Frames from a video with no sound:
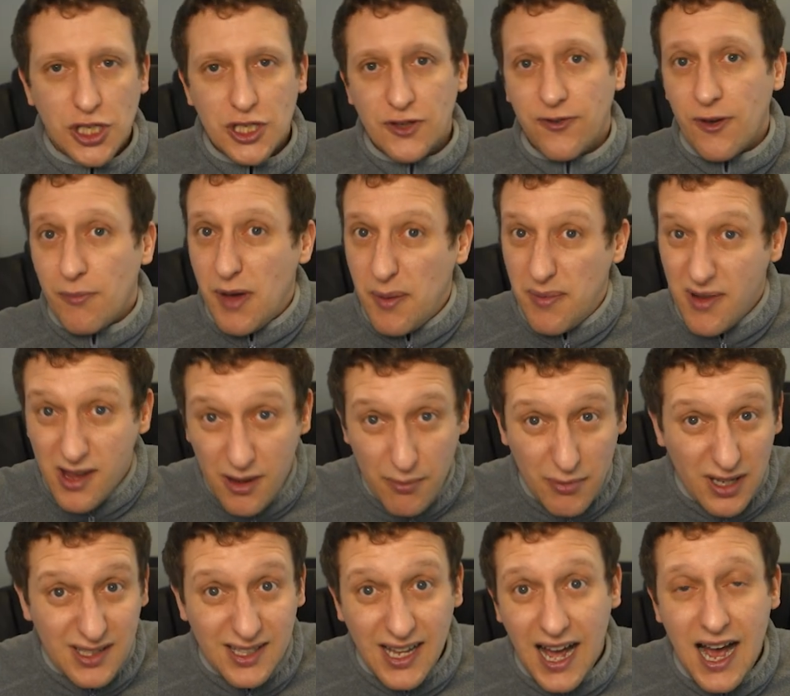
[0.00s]
for maybe a
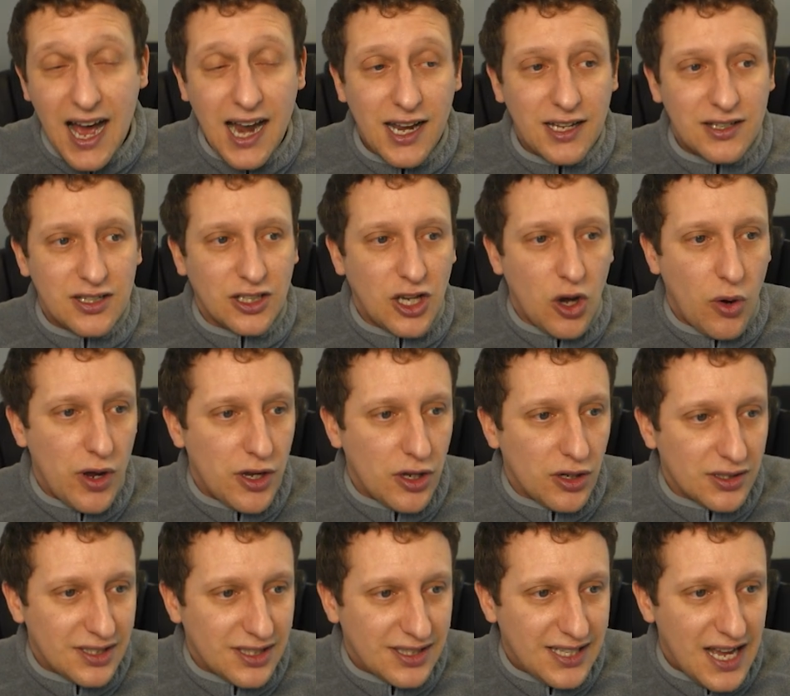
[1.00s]
Mazzala to go in
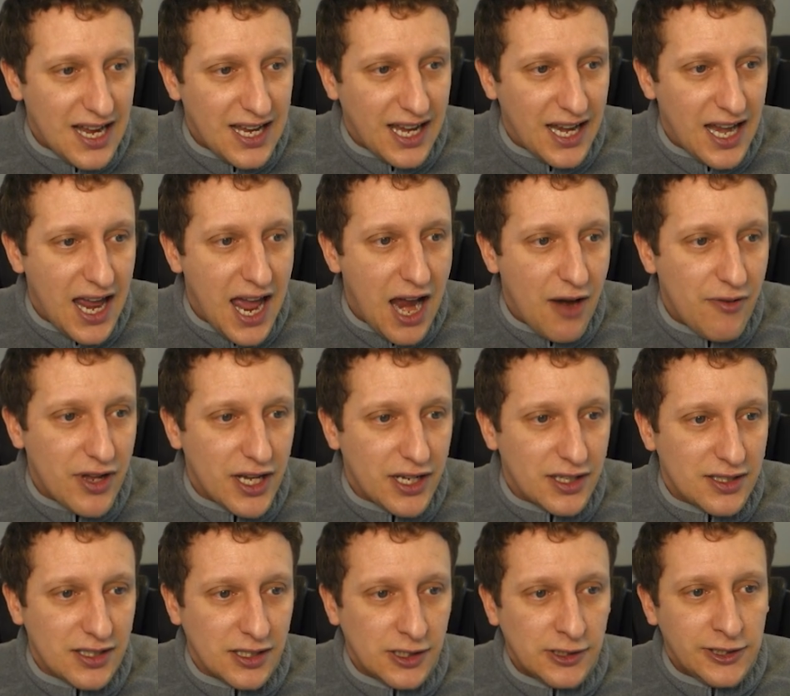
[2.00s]
those attacking
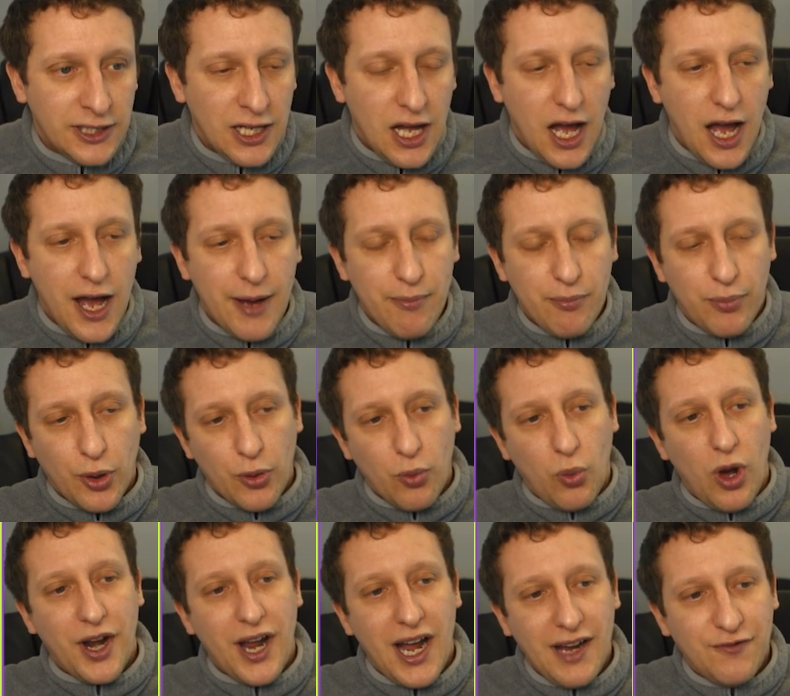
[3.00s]
areas. But
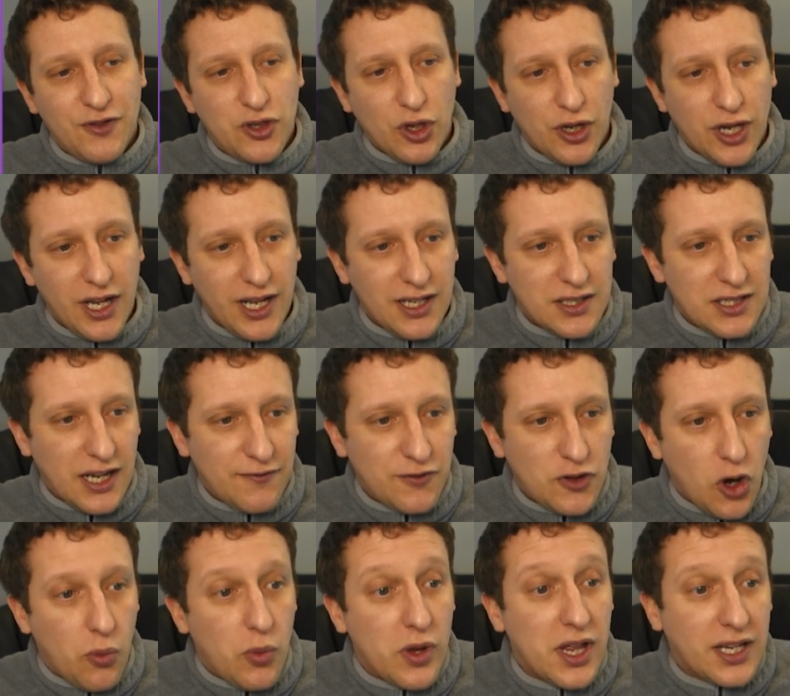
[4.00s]
what I've done is I've
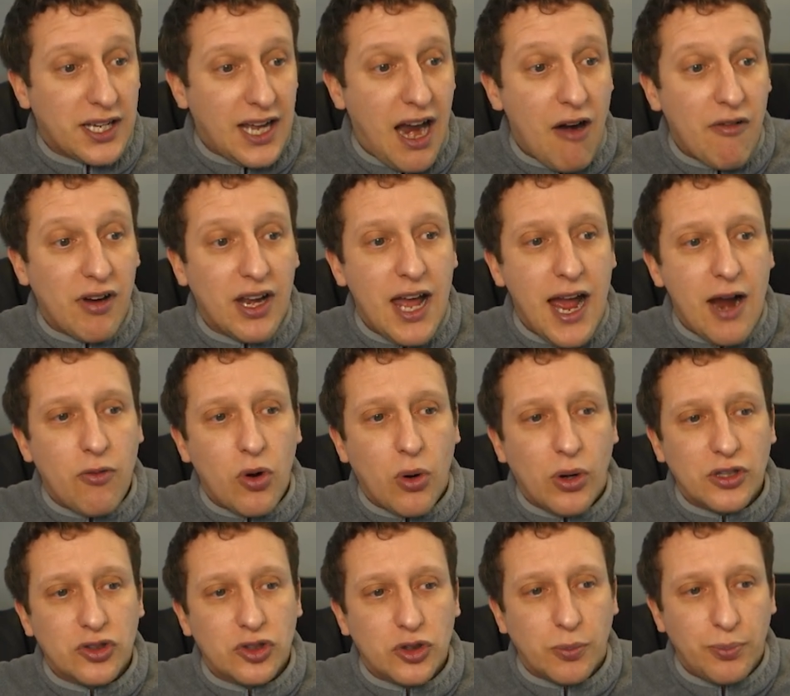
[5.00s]
gone with a Carrilero
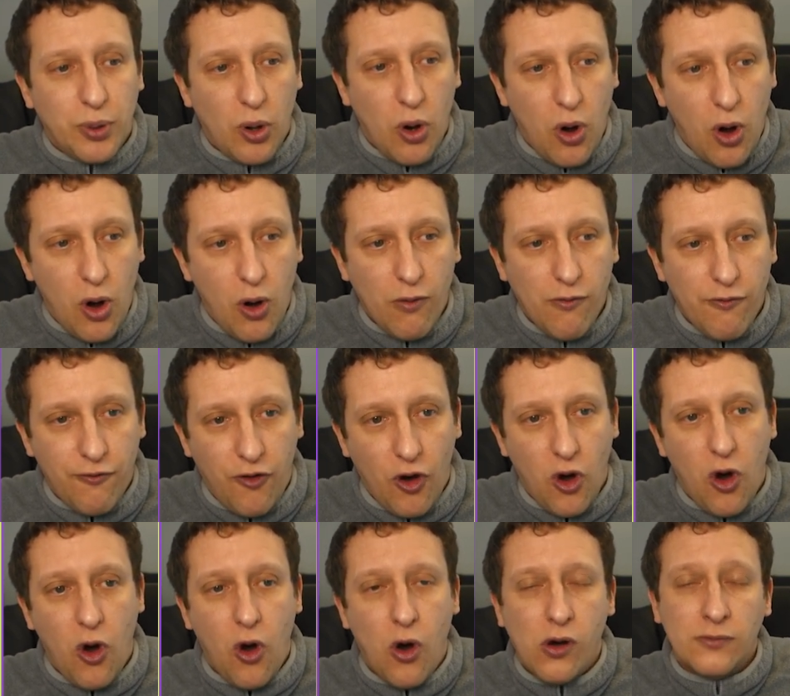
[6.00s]
on support
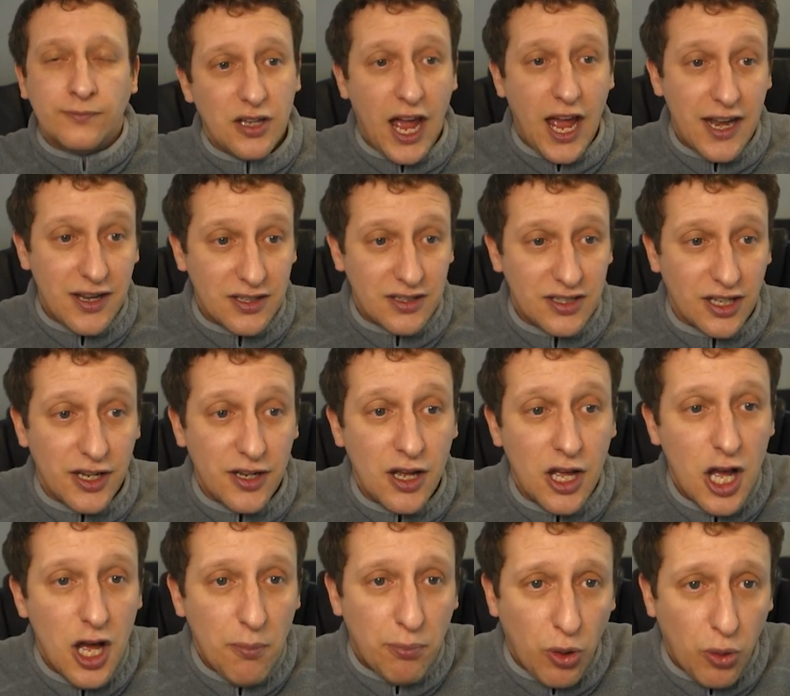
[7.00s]
for Henderson,
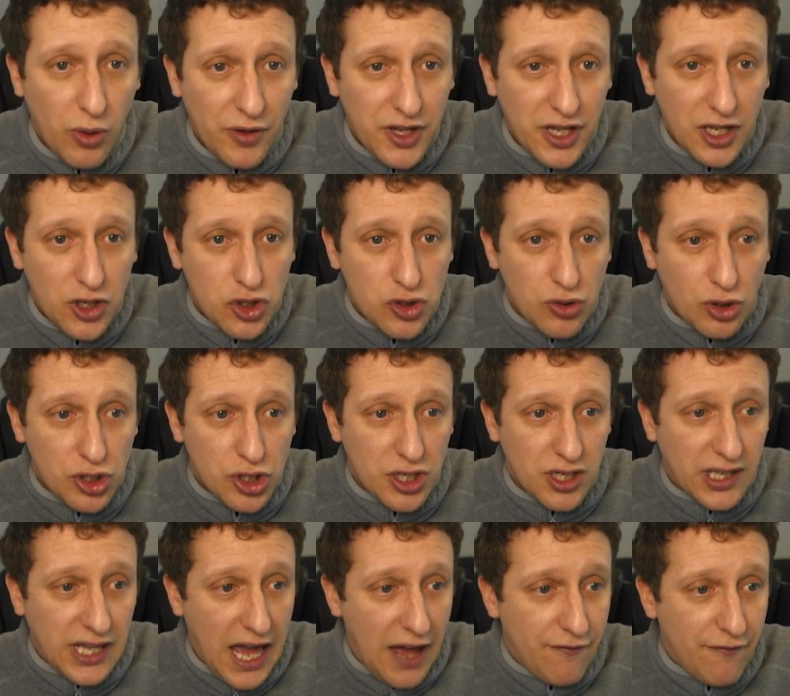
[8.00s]
but with the instruction to
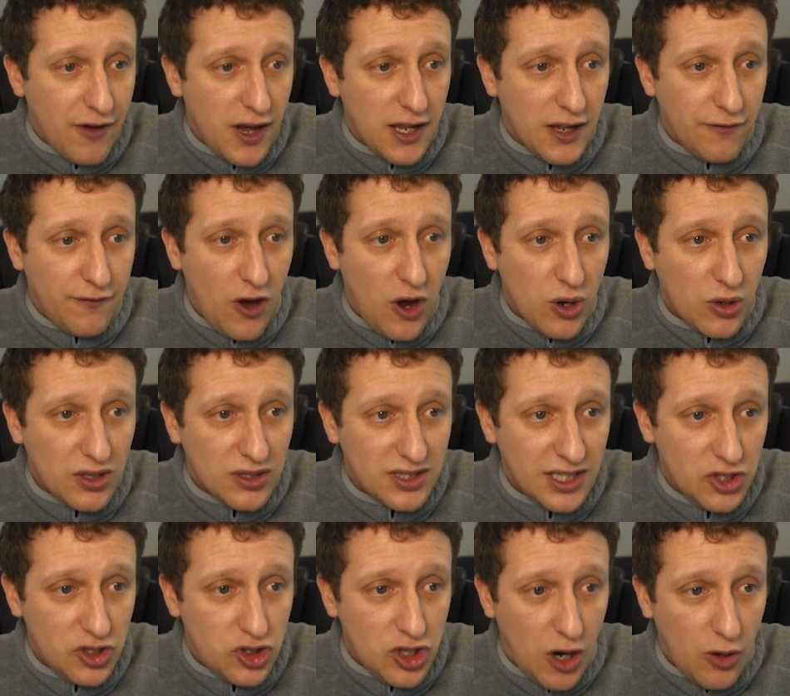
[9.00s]
get further forward, because
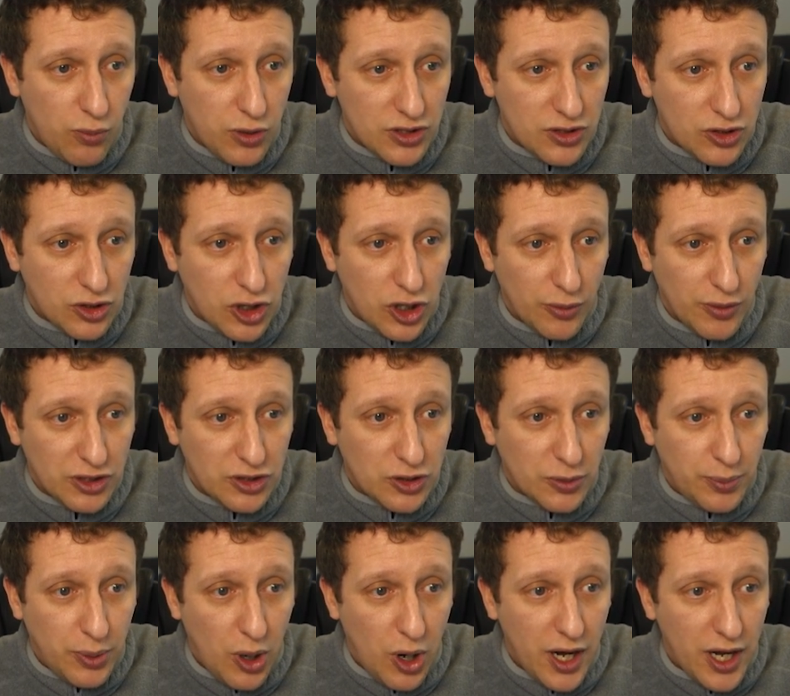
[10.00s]
his job was to come and
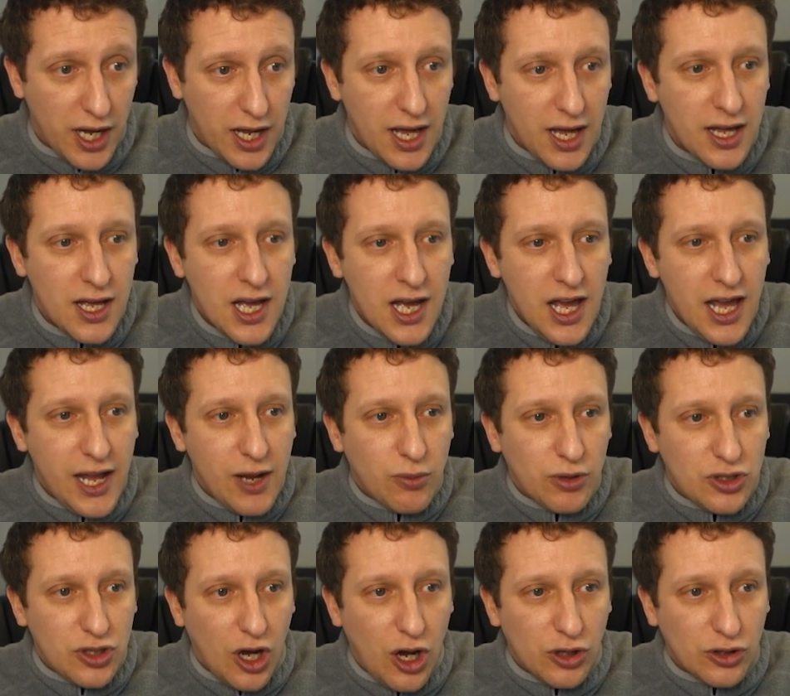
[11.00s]
support in here. It
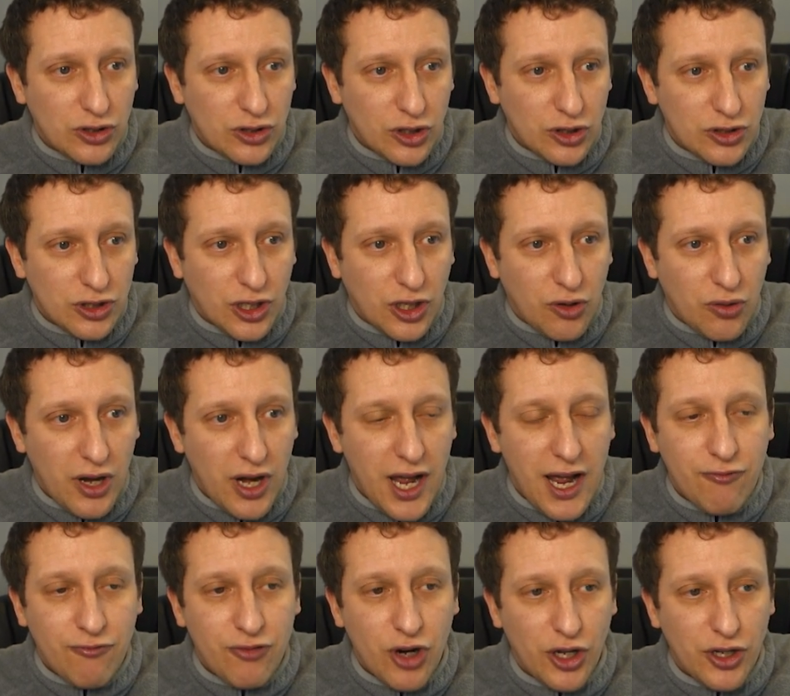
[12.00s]
was also to create
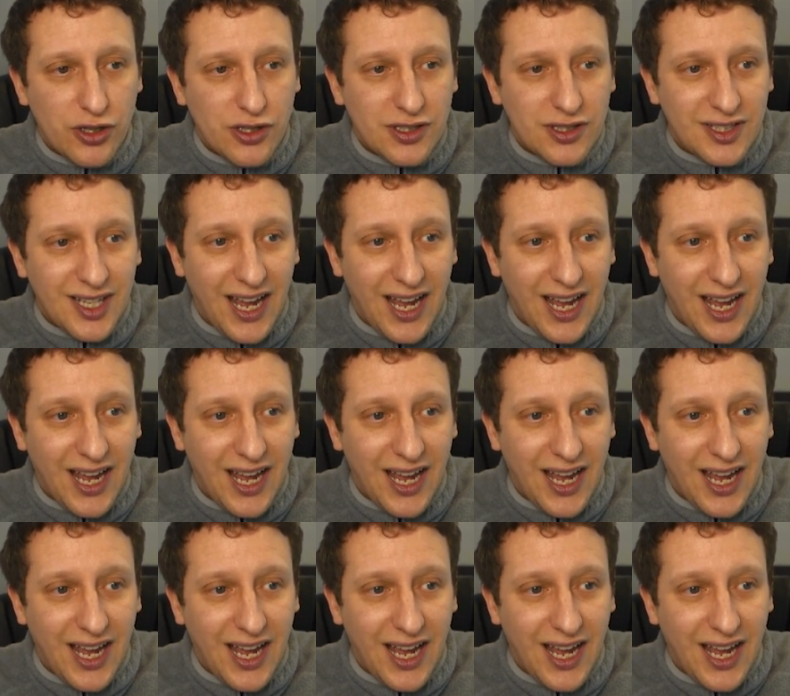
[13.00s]
runs,